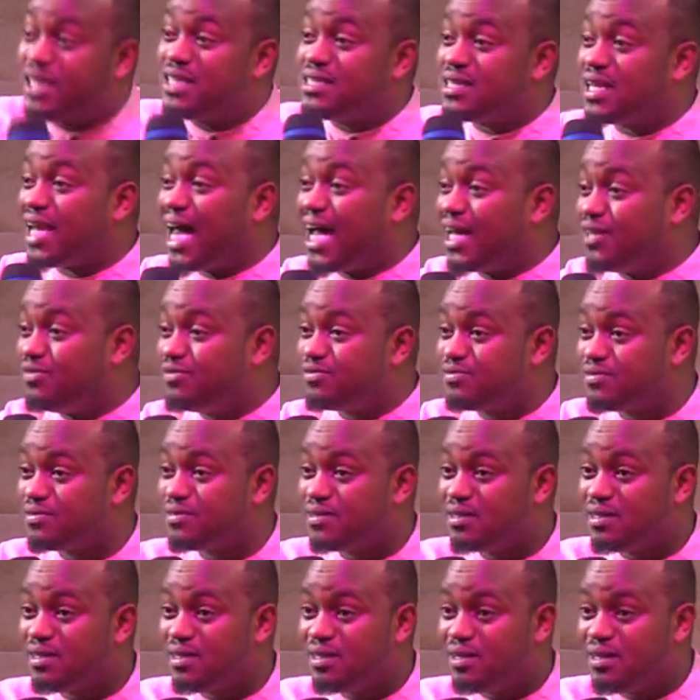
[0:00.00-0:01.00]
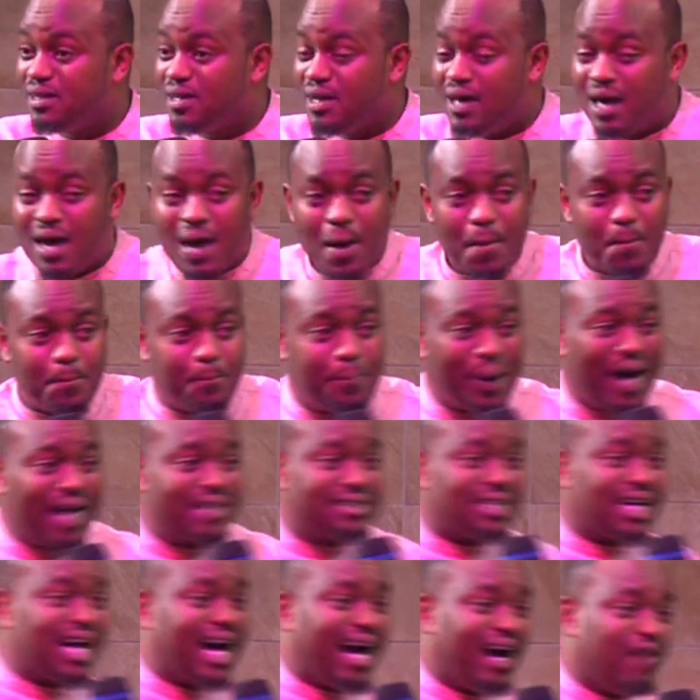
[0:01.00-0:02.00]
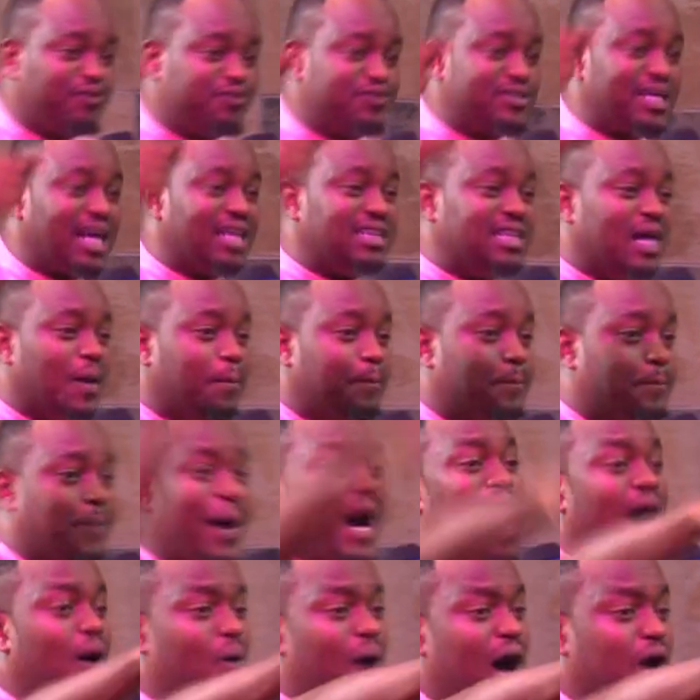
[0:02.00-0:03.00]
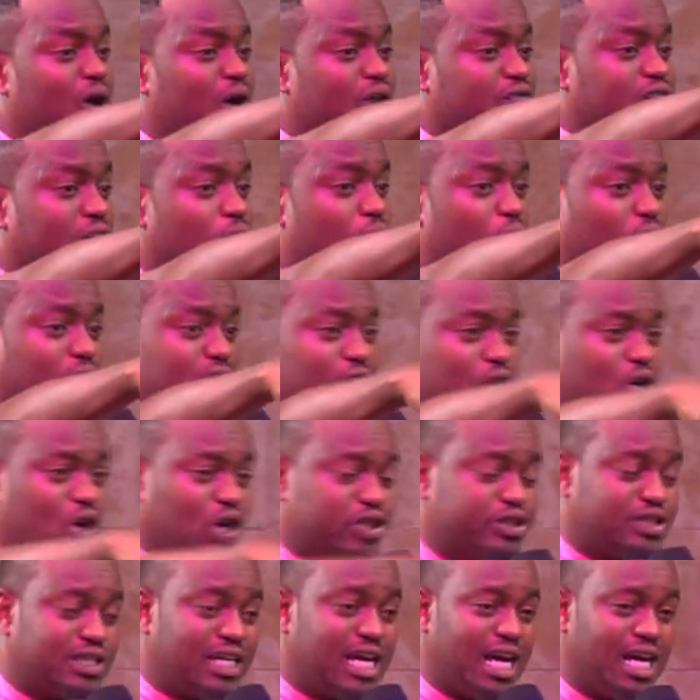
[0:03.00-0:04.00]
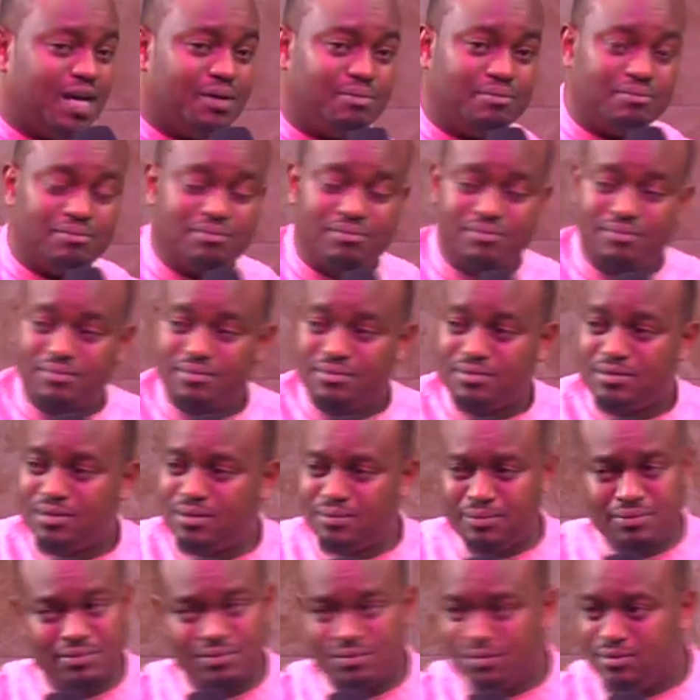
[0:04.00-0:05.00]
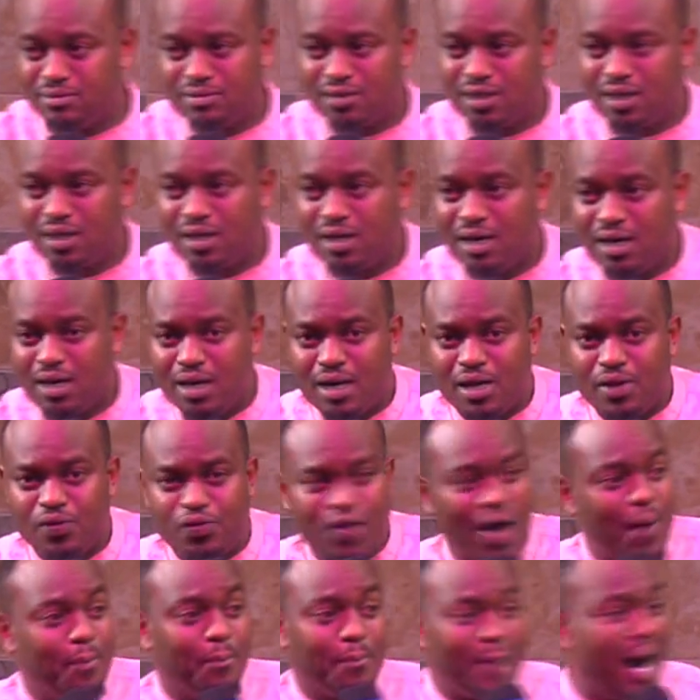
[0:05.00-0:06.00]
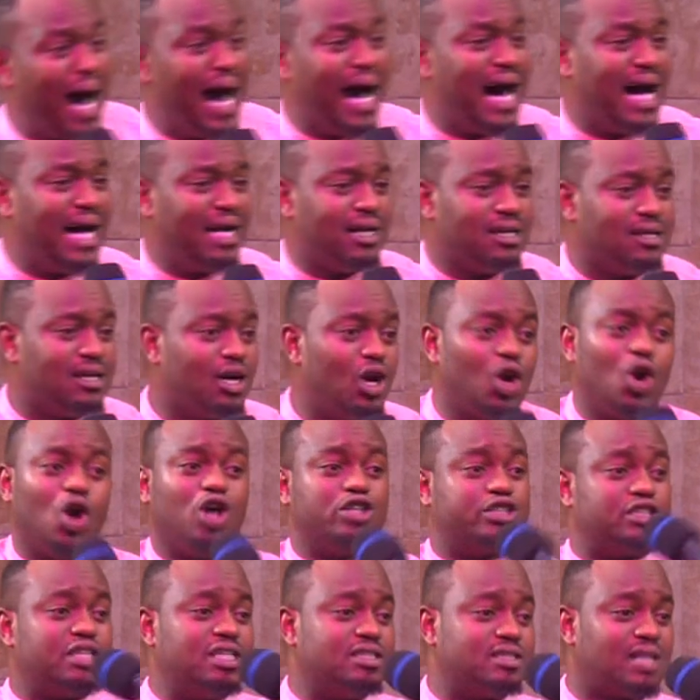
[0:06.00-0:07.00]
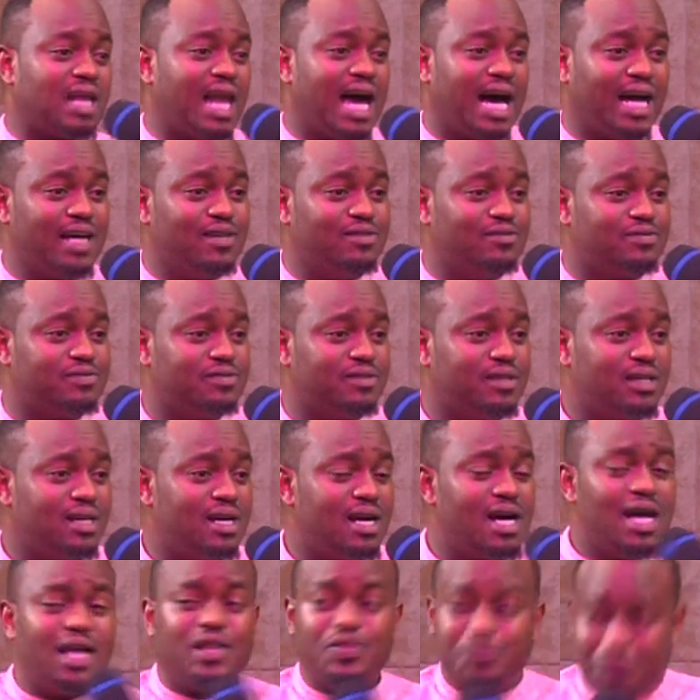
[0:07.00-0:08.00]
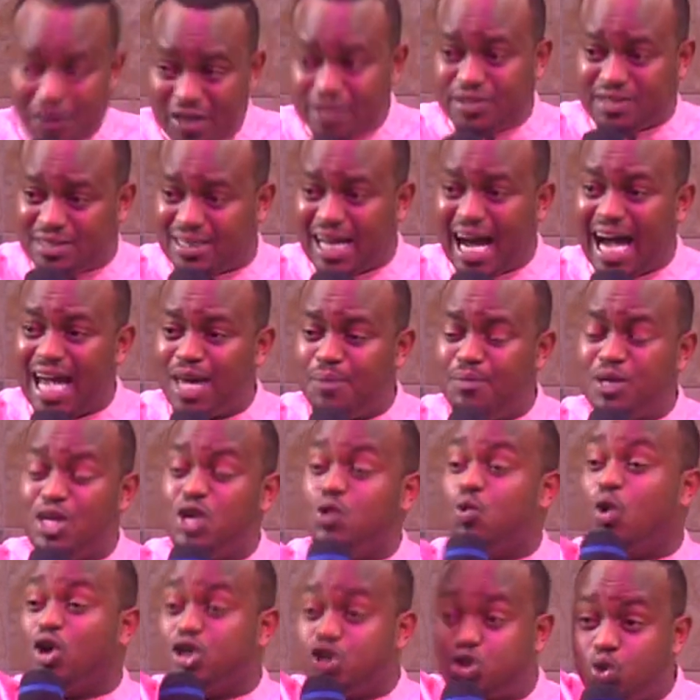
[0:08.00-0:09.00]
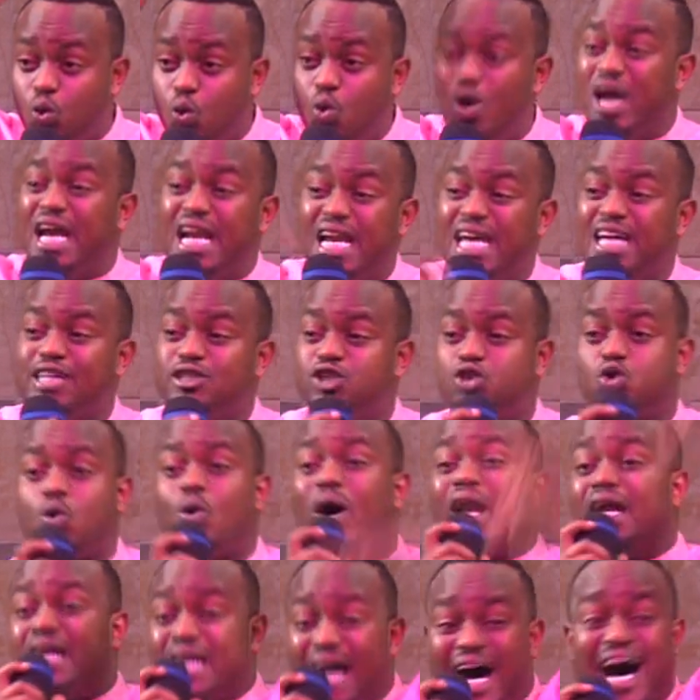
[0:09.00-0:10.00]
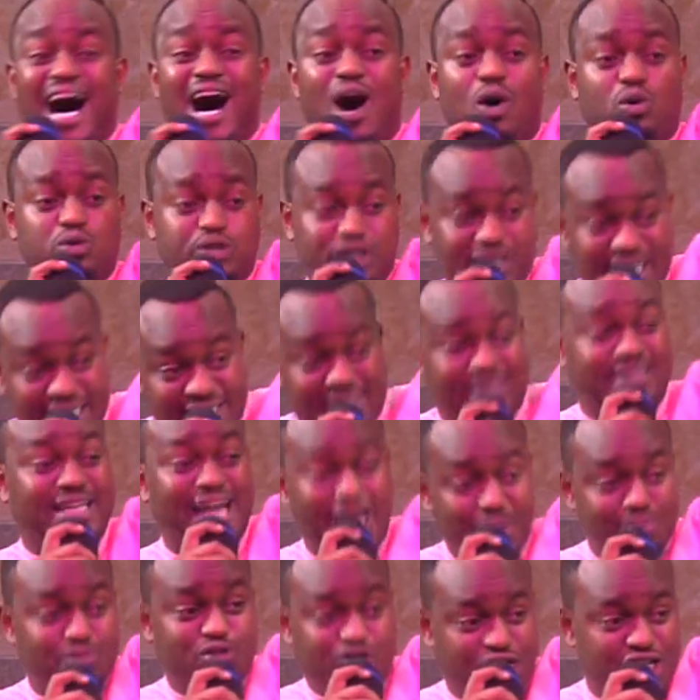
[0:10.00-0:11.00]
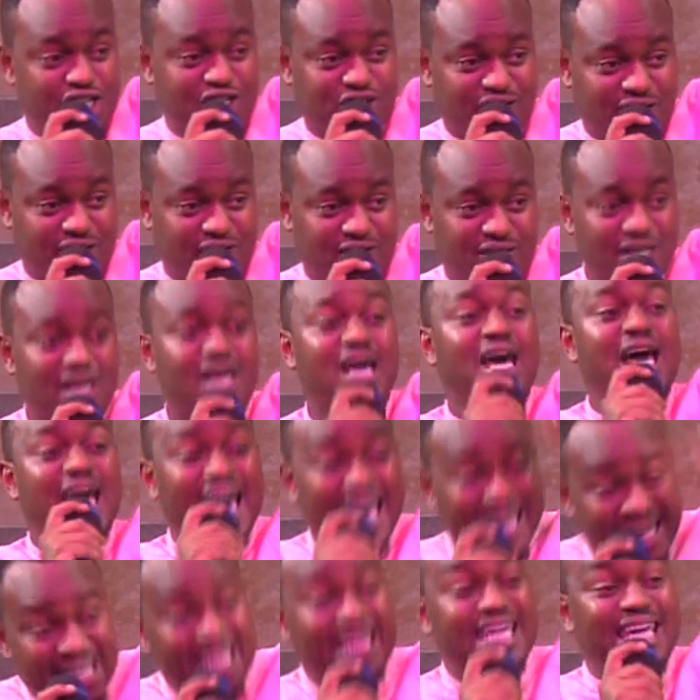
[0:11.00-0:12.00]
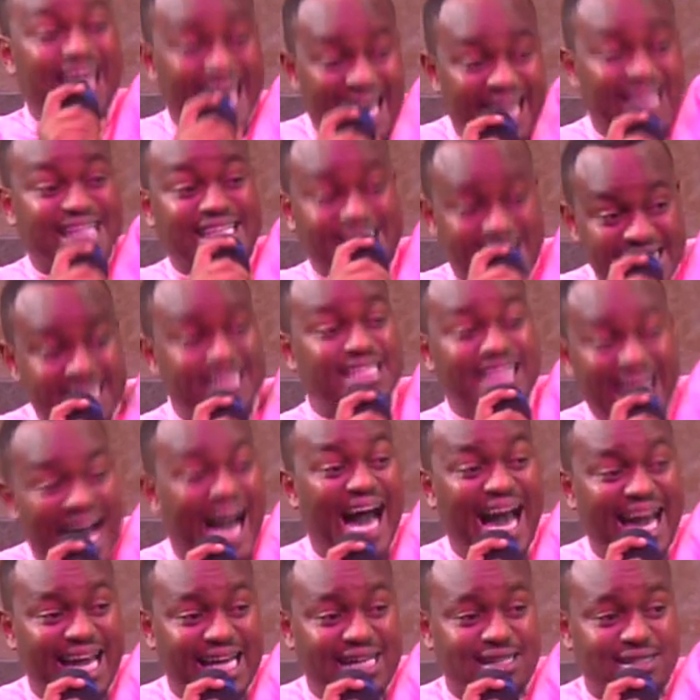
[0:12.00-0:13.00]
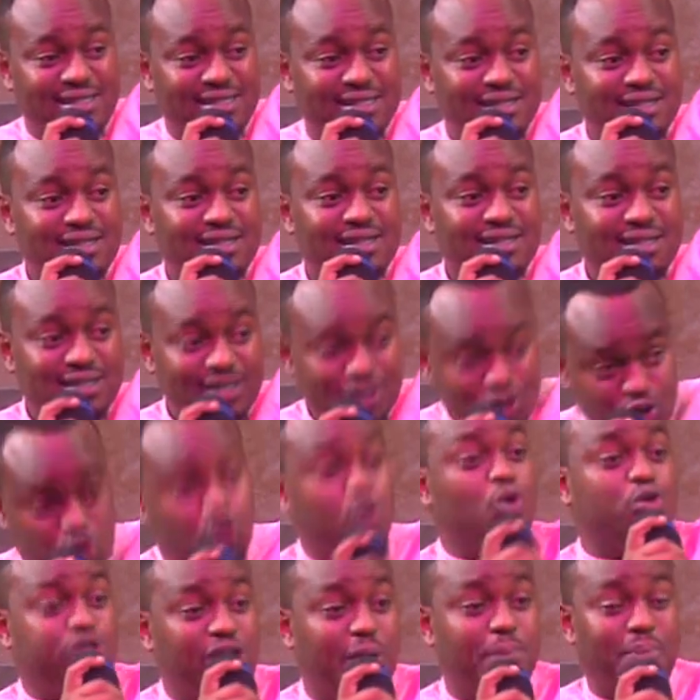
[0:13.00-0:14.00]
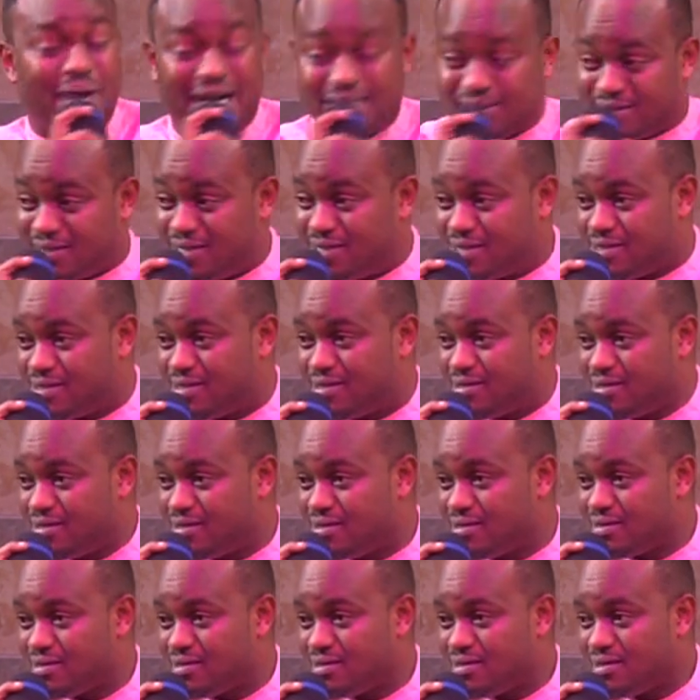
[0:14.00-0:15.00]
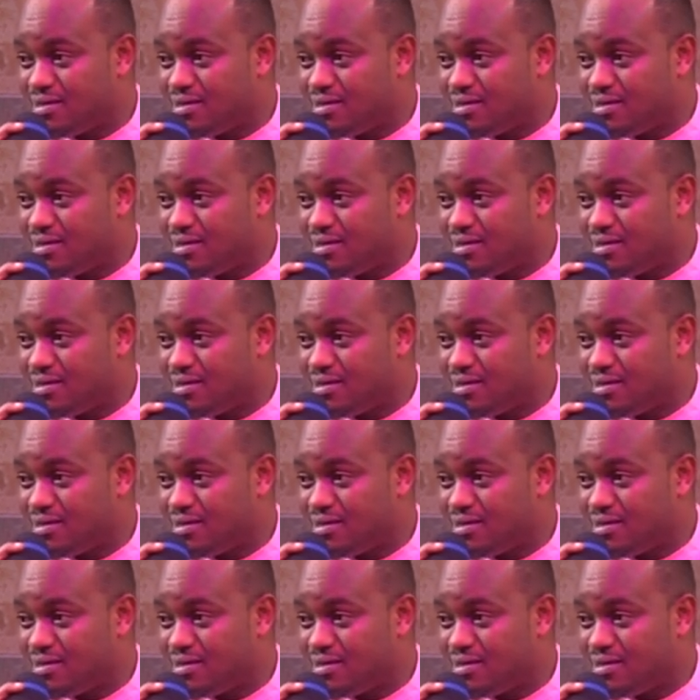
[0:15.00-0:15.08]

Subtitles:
his life. But after the power of the Holy Ghost came, the man lost his life. This time he was willing to announce the same Jesus he had denied to the masses.